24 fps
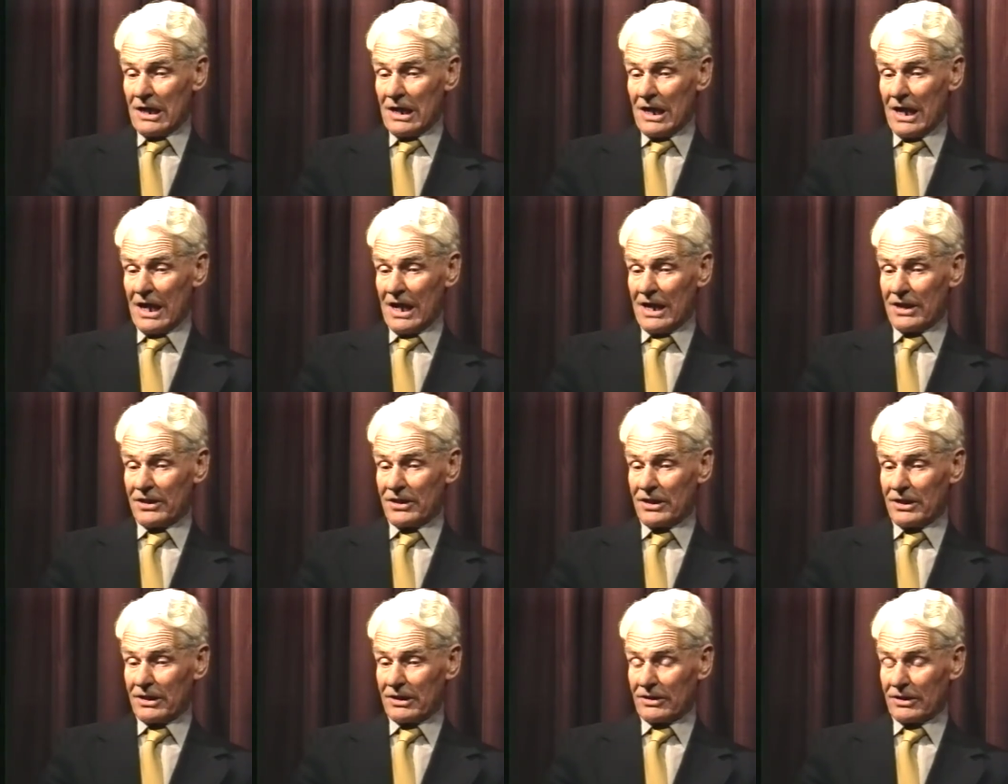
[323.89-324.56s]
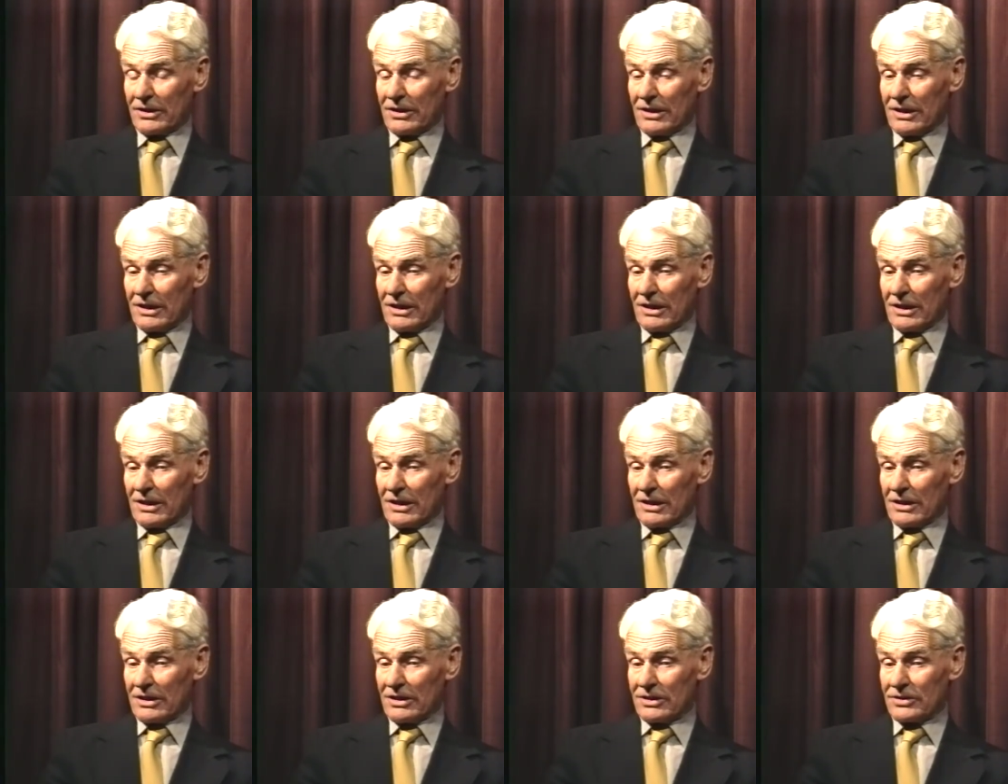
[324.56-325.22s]
I think the
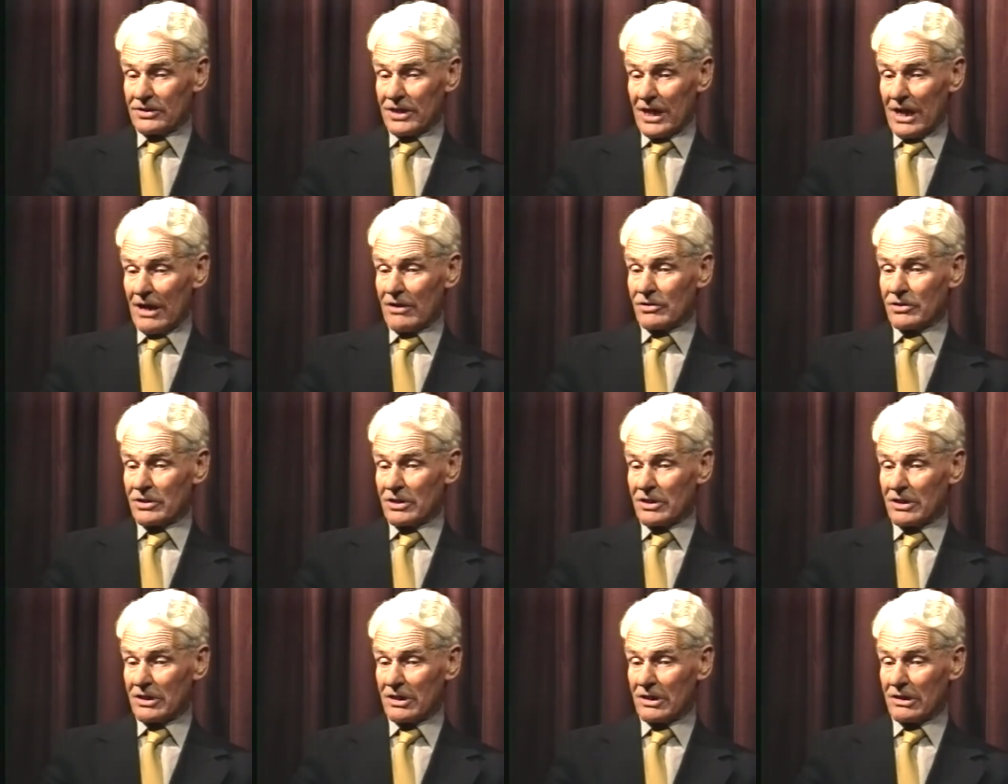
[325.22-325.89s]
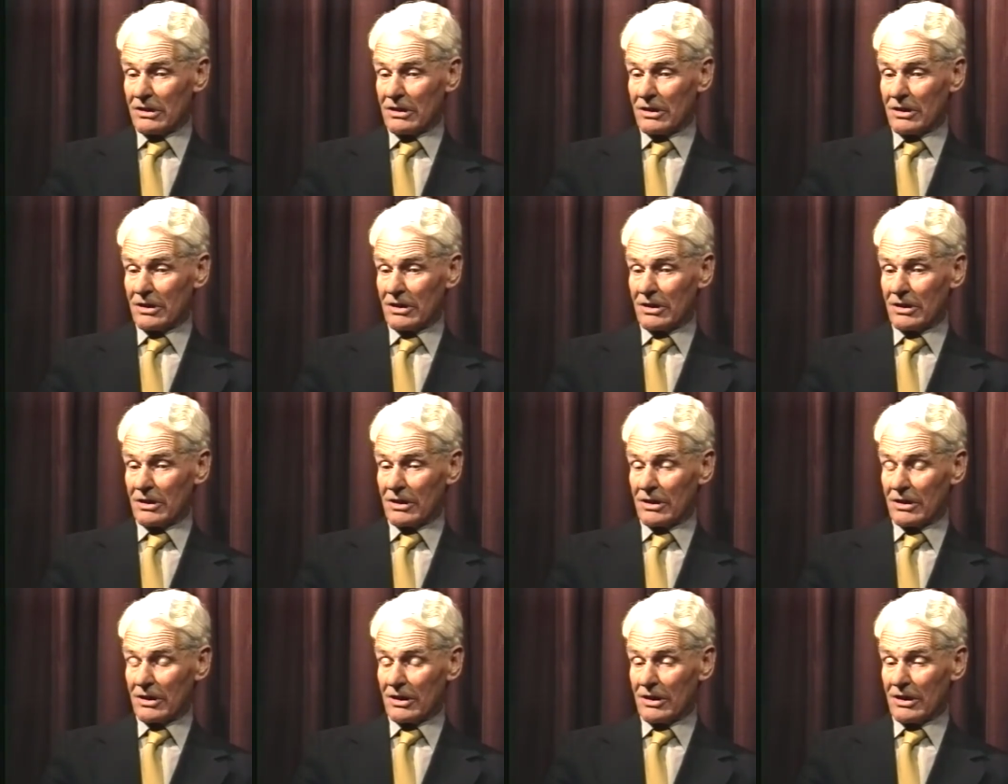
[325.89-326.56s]
doubt,
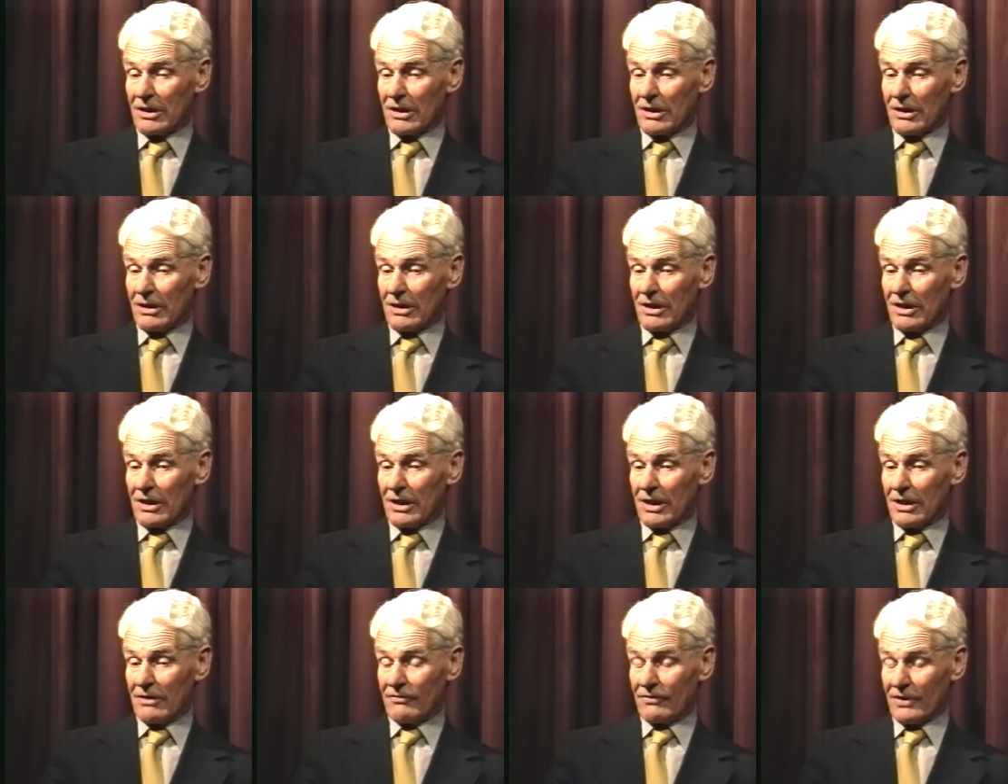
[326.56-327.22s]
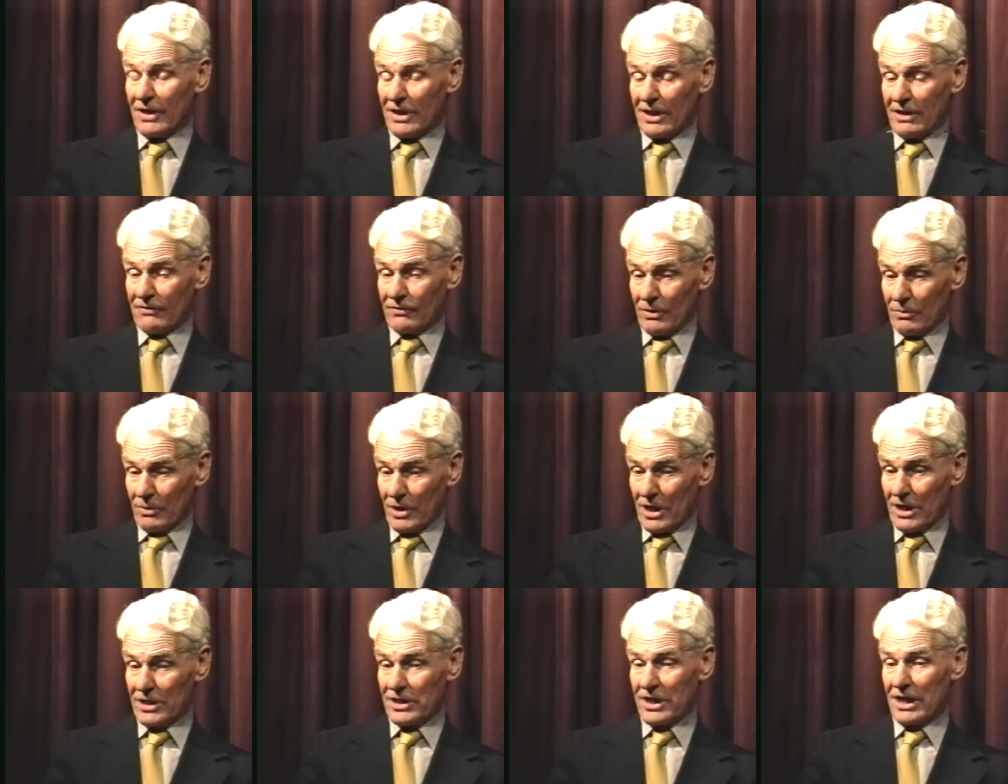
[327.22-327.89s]
if, if there
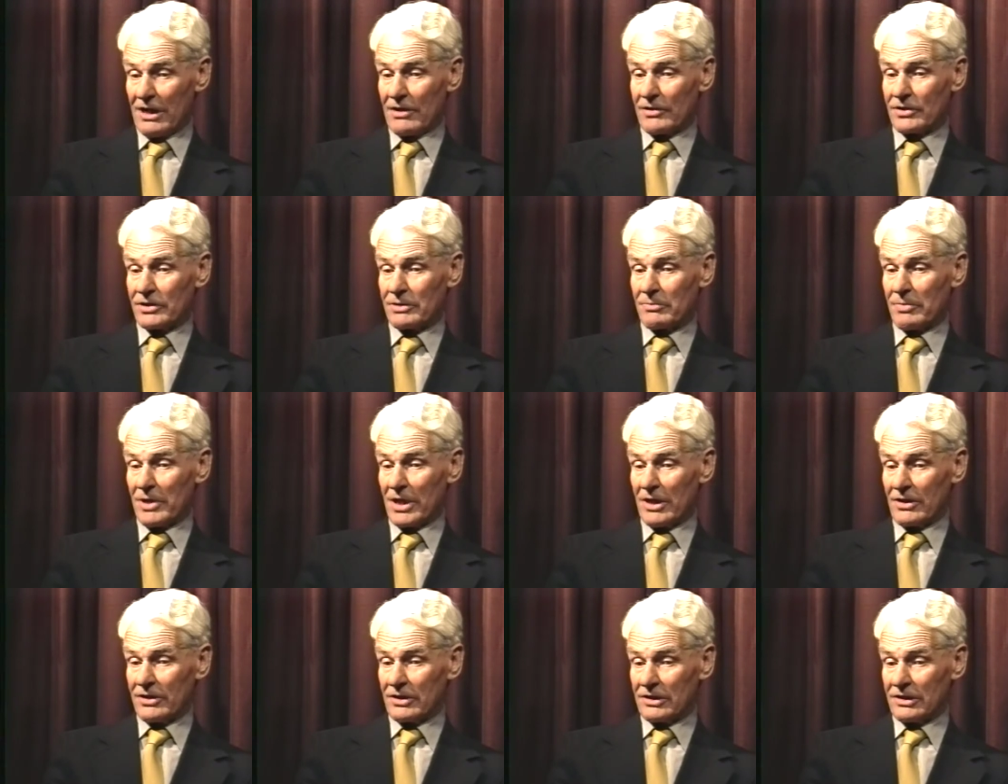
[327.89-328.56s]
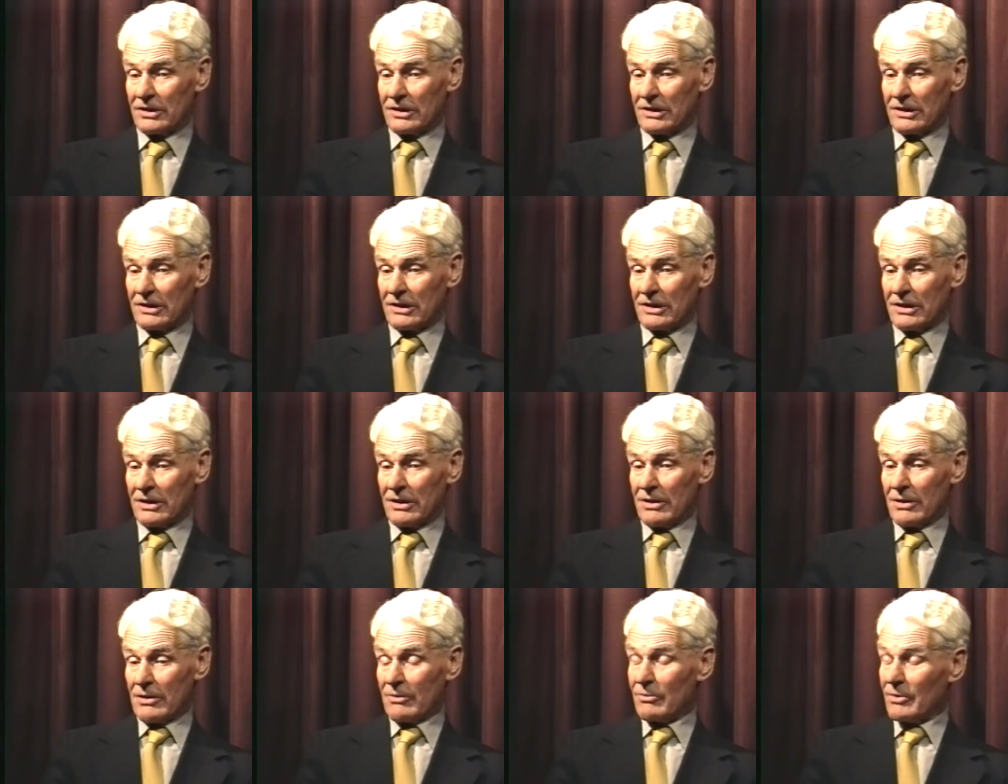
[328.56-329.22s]
were doubts about it,
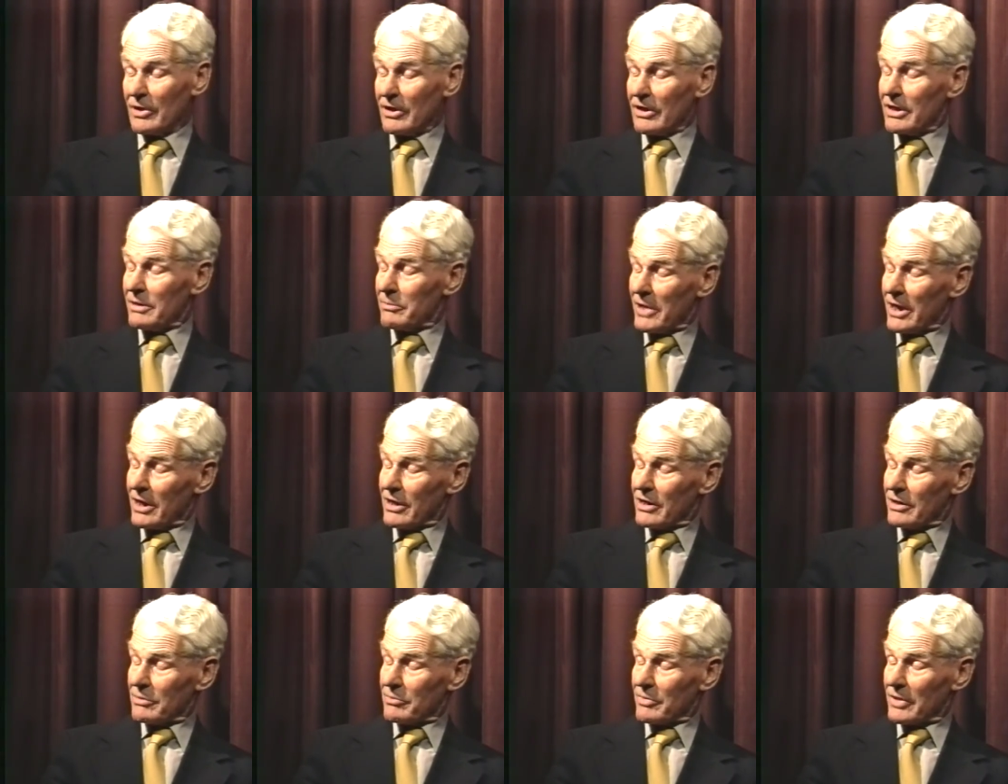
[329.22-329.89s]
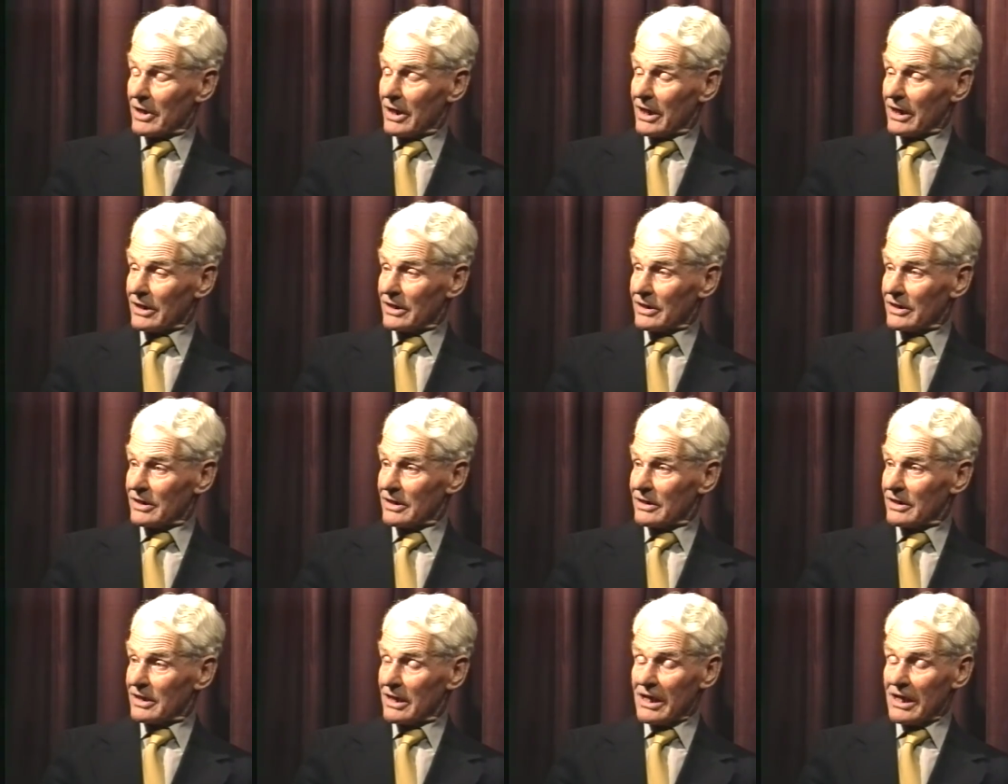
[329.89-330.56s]
were in my own mind.